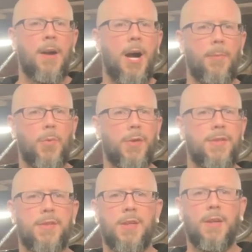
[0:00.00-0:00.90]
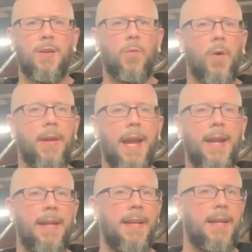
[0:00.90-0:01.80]
upwards to
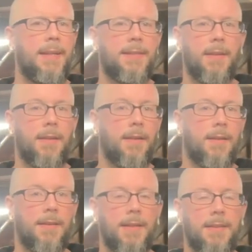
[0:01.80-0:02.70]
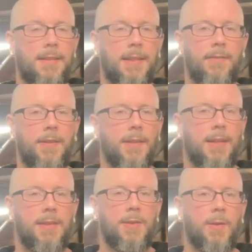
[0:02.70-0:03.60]
180 to into even
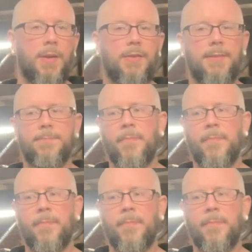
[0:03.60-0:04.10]
like 200.